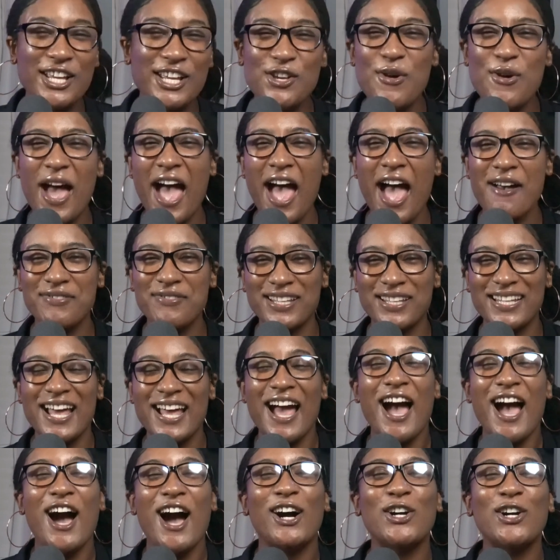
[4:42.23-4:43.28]
there you have it,
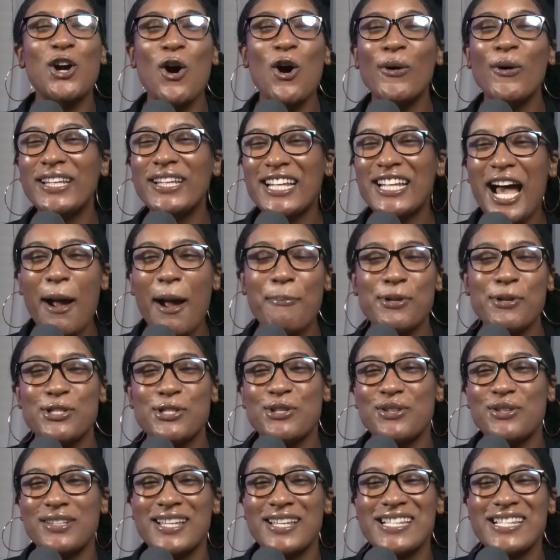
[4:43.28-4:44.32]
a golden
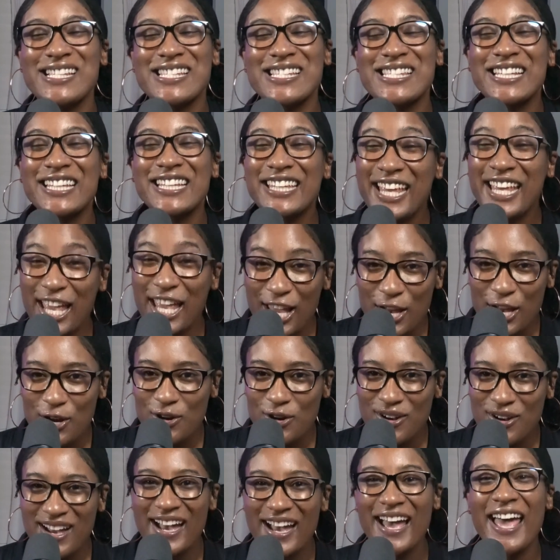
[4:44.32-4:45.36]
opportunity to
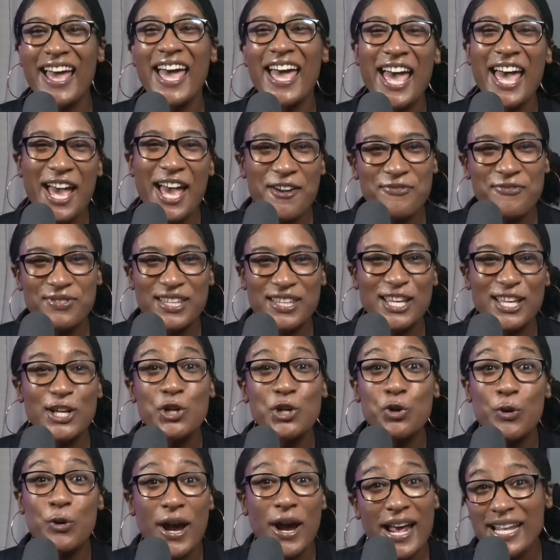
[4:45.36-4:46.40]
secure a hefty
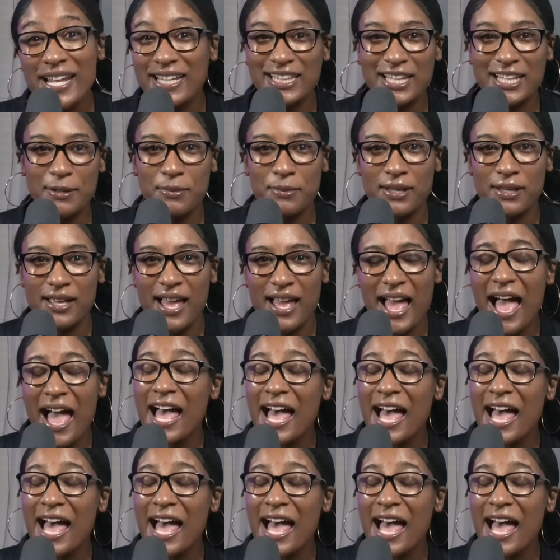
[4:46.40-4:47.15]
credit limit.